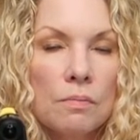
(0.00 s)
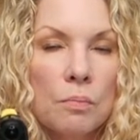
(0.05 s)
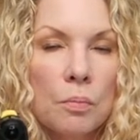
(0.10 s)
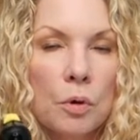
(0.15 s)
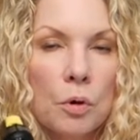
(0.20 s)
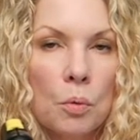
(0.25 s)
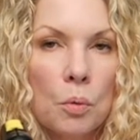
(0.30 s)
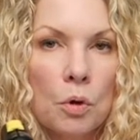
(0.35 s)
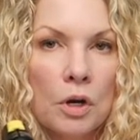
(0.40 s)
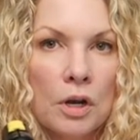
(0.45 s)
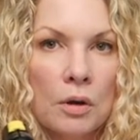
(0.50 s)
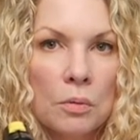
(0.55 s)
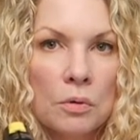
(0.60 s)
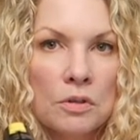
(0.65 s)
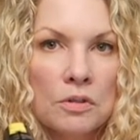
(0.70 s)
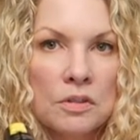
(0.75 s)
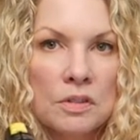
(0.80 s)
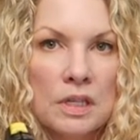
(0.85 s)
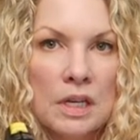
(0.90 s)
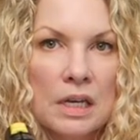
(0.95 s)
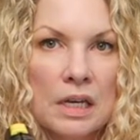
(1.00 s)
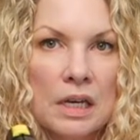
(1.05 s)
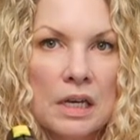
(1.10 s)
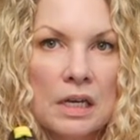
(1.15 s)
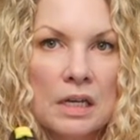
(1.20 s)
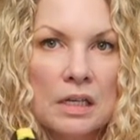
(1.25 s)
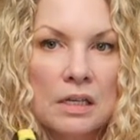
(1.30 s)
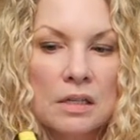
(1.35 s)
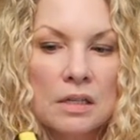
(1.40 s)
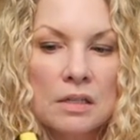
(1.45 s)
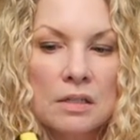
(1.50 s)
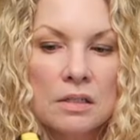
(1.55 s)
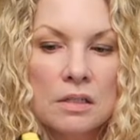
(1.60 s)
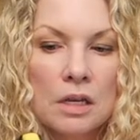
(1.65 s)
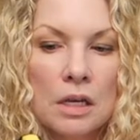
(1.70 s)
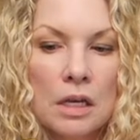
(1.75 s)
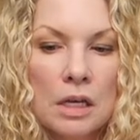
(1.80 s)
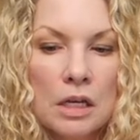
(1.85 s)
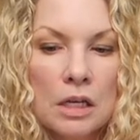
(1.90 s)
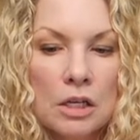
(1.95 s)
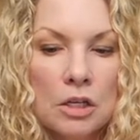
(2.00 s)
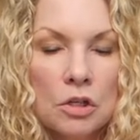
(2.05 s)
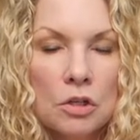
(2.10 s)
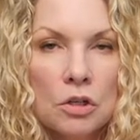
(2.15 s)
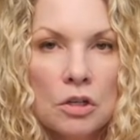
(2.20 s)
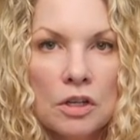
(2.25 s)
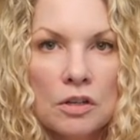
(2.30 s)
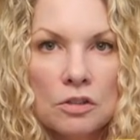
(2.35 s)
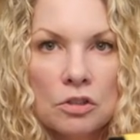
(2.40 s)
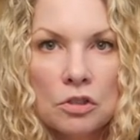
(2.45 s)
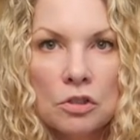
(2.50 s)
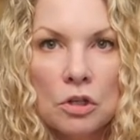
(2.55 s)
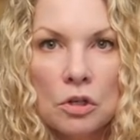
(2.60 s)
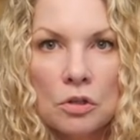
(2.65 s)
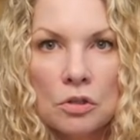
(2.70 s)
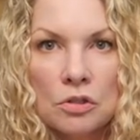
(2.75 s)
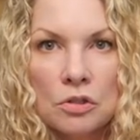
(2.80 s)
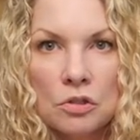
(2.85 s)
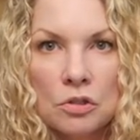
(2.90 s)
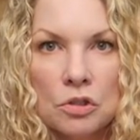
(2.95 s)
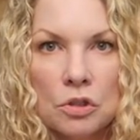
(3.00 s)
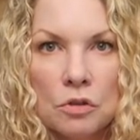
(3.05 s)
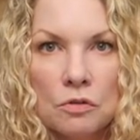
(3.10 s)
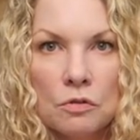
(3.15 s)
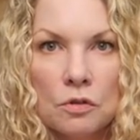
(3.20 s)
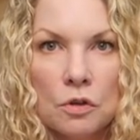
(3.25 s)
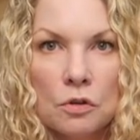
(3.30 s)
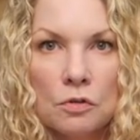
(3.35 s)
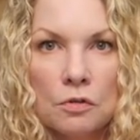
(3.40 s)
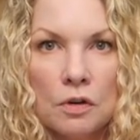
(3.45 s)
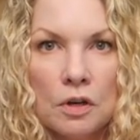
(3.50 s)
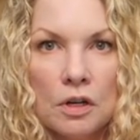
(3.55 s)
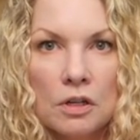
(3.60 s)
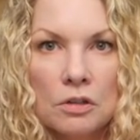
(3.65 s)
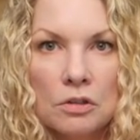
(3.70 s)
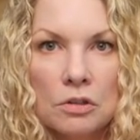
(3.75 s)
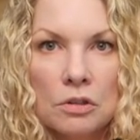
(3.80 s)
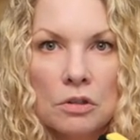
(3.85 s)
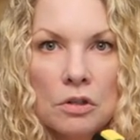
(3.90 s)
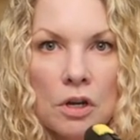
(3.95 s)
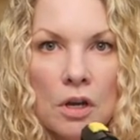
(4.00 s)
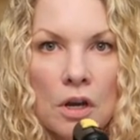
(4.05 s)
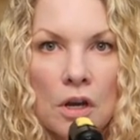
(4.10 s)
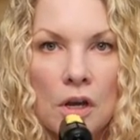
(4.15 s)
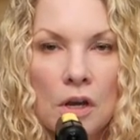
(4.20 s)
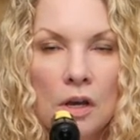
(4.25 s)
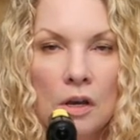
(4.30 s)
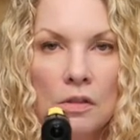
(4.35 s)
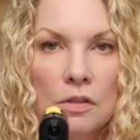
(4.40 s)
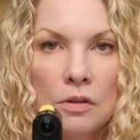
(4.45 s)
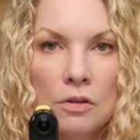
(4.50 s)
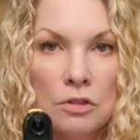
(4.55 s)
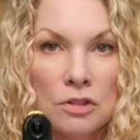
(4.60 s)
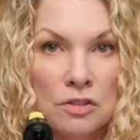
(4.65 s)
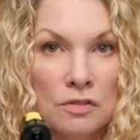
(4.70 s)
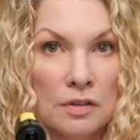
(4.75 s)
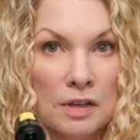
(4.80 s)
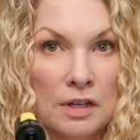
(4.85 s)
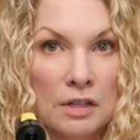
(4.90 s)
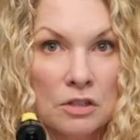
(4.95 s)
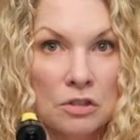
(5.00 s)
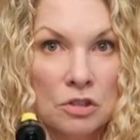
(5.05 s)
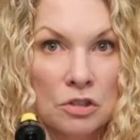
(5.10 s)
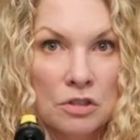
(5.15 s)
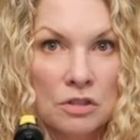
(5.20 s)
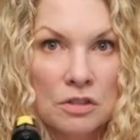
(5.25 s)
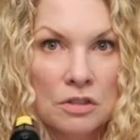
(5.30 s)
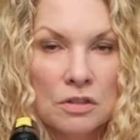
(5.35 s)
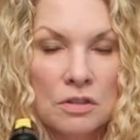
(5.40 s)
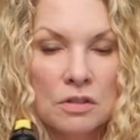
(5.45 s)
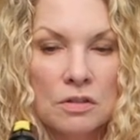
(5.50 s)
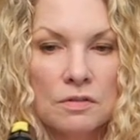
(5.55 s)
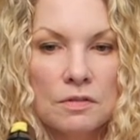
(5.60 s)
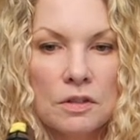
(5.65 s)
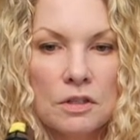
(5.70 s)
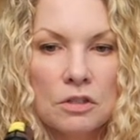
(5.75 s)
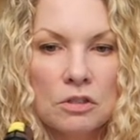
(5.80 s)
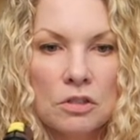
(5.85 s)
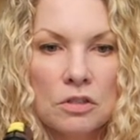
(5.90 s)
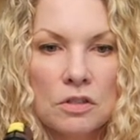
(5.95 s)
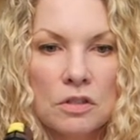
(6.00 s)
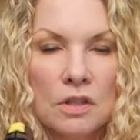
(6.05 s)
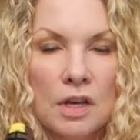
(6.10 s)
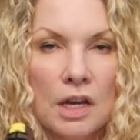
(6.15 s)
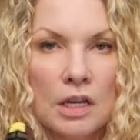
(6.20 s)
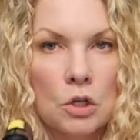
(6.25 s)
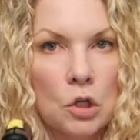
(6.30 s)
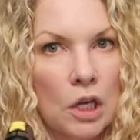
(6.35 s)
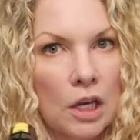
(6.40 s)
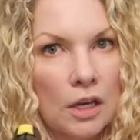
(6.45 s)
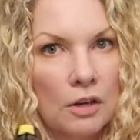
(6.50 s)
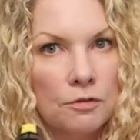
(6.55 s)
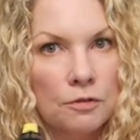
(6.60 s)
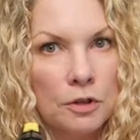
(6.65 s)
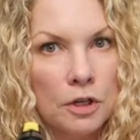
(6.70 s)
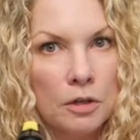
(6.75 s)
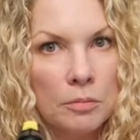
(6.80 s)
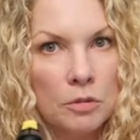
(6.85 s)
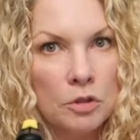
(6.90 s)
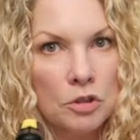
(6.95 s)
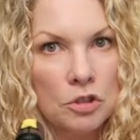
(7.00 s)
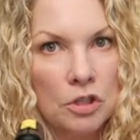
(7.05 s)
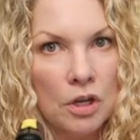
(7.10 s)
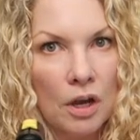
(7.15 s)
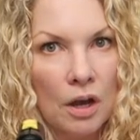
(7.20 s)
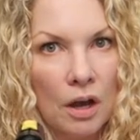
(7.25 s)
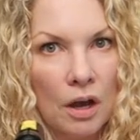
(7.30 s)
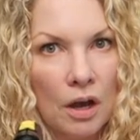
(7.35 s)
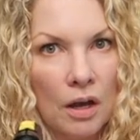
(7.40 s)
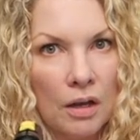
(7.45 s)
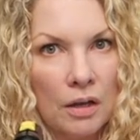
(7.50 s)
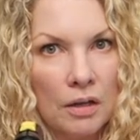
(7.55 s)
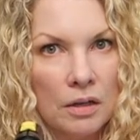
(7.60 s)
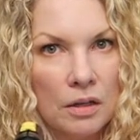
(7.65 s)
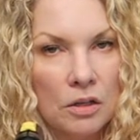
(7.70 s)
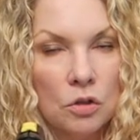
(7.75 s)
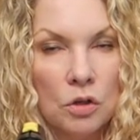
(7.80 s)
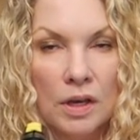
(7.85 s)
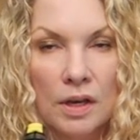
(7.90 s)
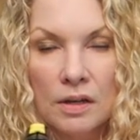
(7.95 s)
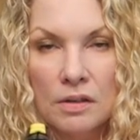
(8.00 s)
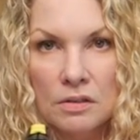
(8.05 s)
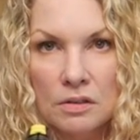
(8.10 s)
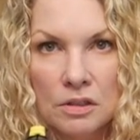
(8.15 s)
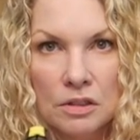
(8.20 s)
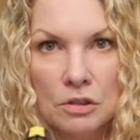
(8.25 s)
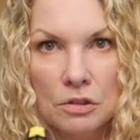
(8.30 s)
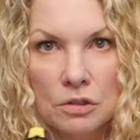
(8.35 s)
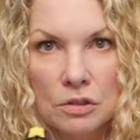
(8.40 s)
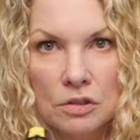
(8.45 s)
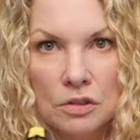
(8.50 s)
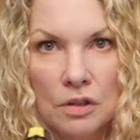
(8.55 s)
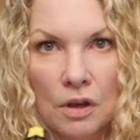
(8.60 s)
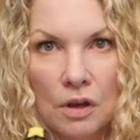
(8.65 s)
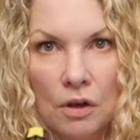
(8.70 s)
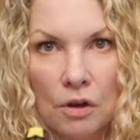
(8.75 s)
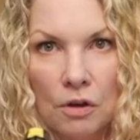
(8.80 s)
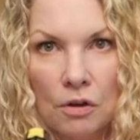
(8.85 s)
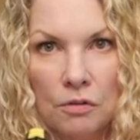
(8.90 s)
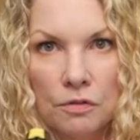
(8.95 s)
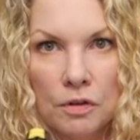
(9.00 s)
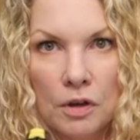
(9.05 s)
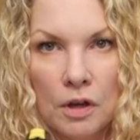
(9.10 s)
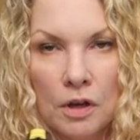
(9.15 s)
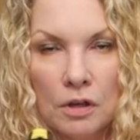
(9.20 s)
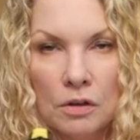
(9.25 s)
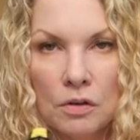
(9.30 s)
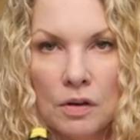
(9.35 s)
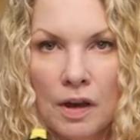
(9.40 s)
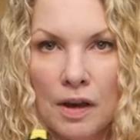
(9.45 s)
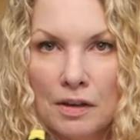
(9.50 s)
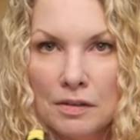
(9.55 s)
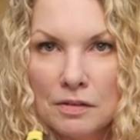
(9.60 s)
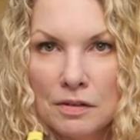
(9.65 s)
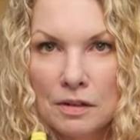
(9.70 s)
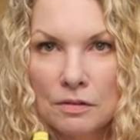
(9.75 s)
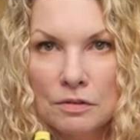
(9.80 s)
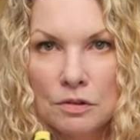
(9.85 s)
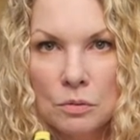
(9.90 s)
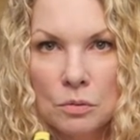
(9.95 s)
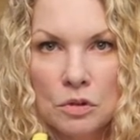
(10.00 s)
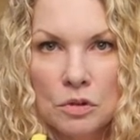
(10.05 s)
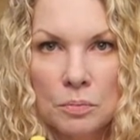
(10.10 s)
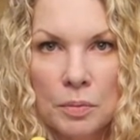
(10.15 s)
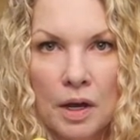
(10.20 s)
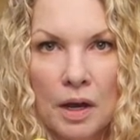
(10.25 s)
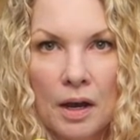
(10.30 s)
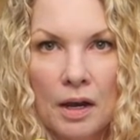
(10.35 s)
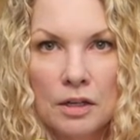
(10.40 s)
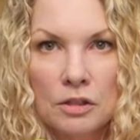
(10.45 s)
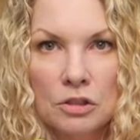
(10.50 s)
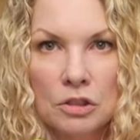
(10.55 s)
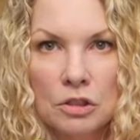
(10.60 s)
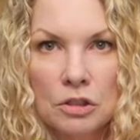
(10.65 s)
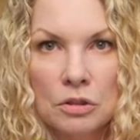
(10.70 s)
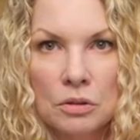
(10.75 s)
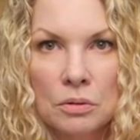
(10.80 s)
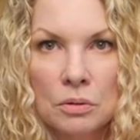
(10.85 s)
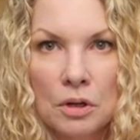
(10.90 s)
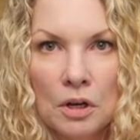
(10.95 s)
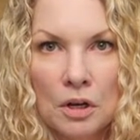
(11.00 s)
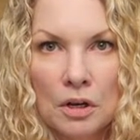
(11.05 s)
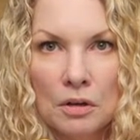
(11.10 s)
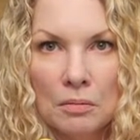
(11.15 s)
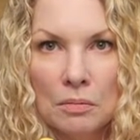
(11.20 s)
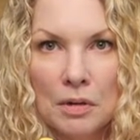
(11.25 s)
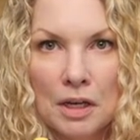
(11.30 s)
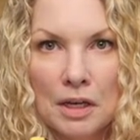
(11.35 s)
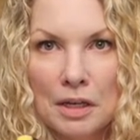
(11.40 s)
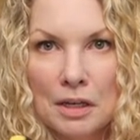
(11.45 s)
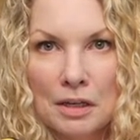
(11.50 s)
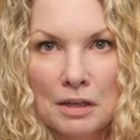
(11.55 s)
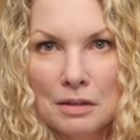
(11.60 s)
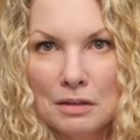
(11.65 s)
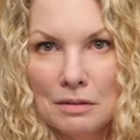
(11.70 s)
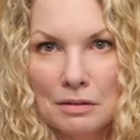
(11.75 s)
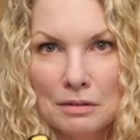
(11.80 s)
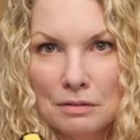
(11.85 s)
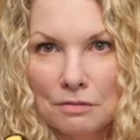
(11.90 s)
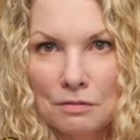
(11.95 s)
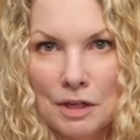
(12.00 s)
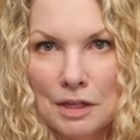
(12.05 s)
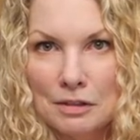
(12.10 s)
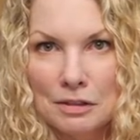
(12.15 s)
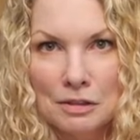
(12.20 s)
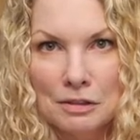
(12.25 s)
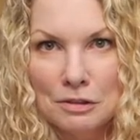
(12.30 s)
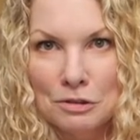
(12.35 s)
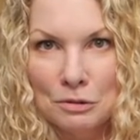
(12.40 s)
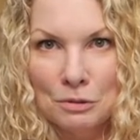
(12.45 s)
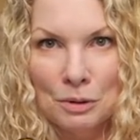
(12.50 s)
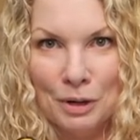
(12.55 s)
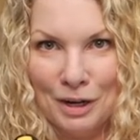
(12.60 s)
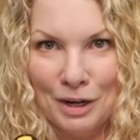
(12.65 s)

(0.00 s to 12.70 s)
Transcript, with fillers: But what I will say is, you, as you notice, there's no viewfinder. There's advantages and disadvantages to that. You can't frame your shot. You can't see yourself. You can't see if someone's behind you making faces or